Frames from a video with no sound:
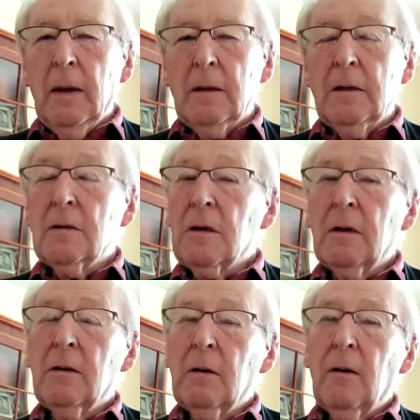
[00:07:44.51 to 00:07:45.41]
And he
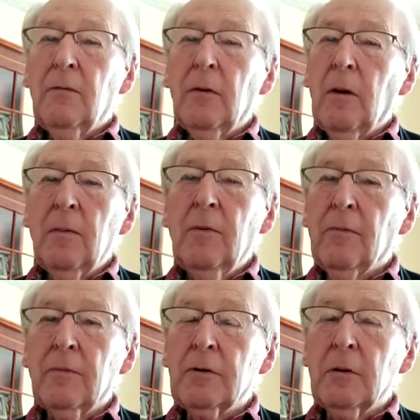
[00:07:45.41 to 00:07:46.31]
said, if you
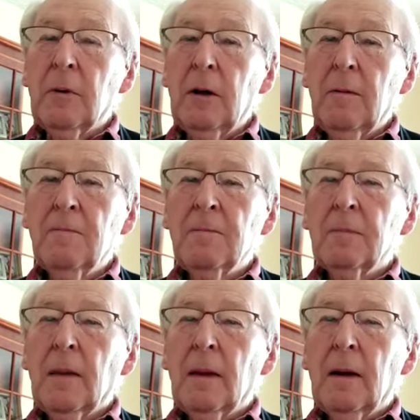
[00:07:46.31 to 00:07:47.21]
open to me,
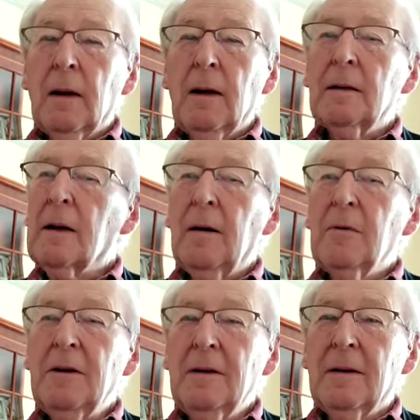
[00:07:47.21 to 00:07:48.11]
I'll come
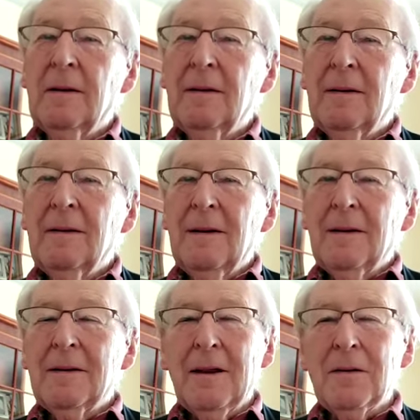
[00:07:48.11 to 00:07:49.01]
in.
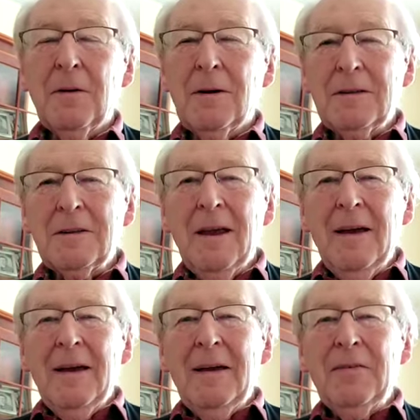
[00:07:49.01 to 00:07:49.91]
In other words,
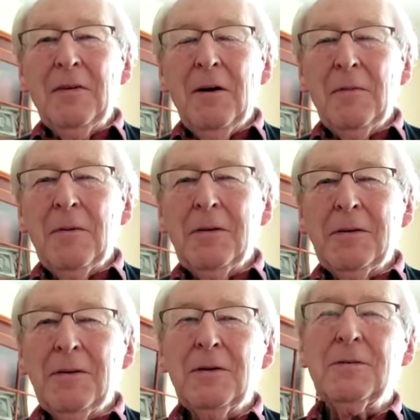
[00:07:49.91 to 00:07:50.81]
if you open
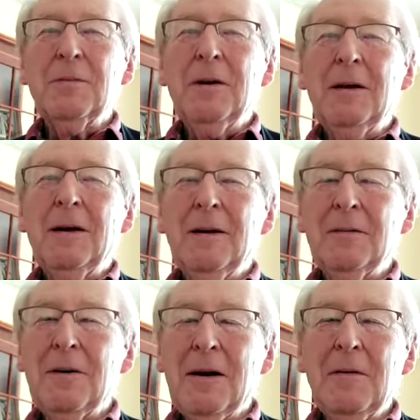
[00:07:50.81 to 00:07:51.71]
the door to me, I
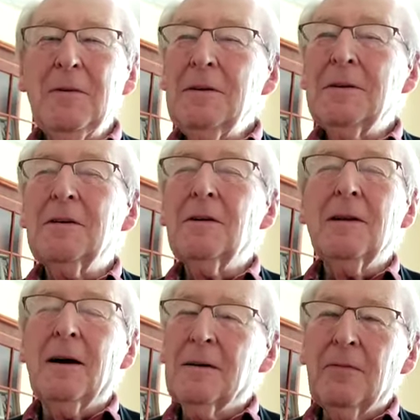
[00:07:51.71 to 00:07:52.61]
will come into your
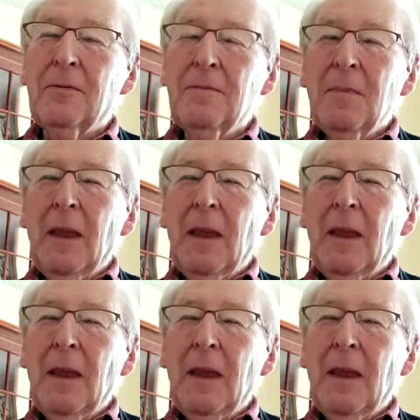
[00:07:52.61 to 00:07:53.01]
life.